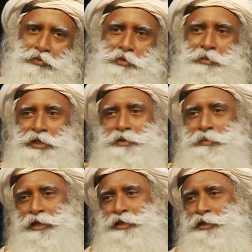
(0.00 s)
Food means
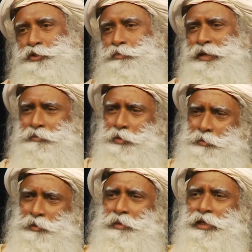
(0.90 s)
many things to many
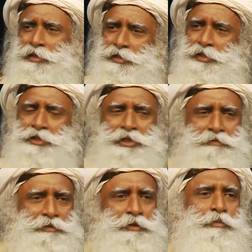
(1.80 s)
people, but
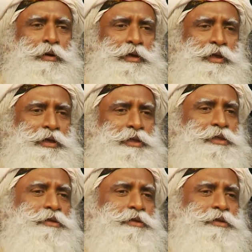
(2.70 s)
essentially for the body, it's